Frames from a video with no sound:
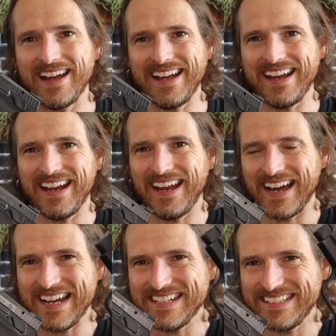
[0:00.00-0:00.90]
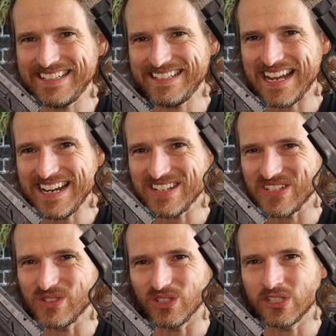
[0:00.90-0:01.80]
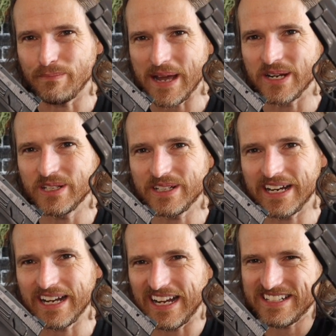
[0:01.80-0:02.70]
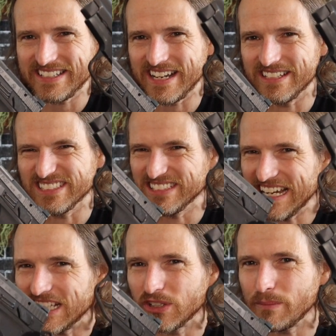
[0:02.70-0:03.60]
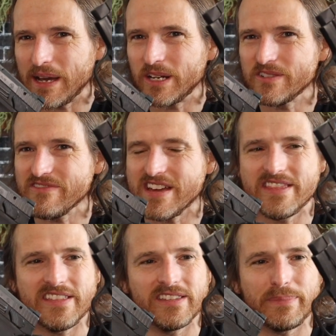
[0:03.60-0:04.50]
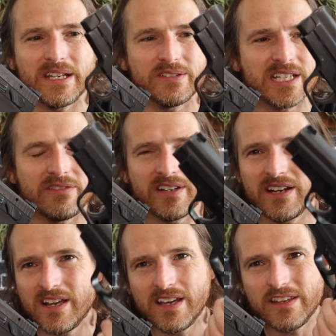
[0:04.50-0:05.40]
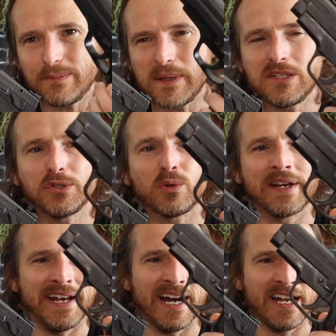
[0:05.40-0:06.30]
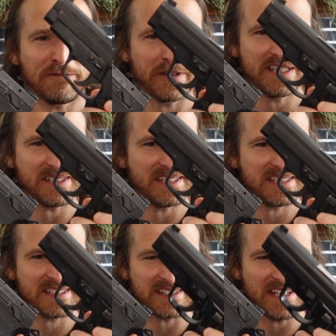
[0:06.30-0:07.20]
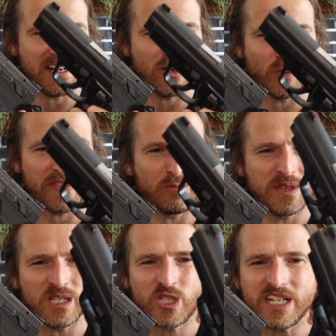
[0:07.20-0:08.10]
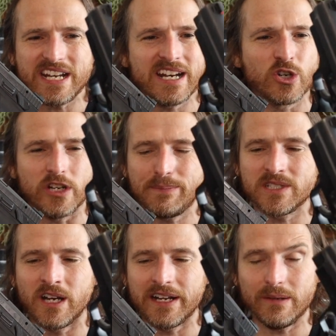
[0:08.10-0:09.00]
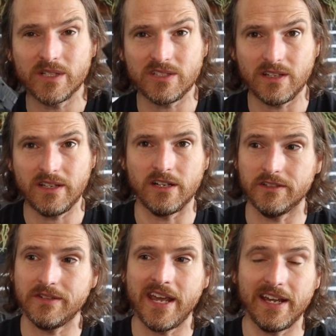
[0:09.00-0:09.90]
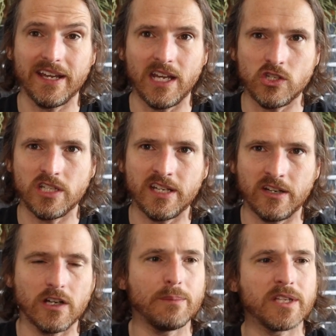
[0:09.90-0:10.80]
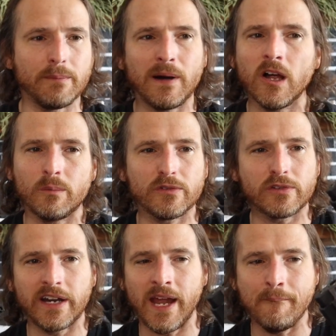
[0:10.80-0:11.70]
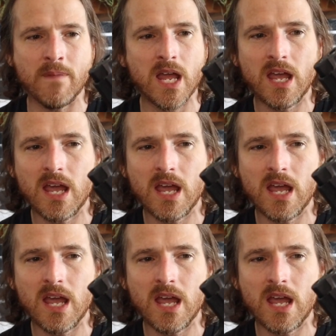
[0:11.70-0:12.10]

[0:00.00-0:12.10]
I tend to shoot a little better, and I just kind of like a little better than the P-07. This P-229, for instance, you know, with the G10 grips on it, which, you know, you can't get G10 grips on a polymer frame.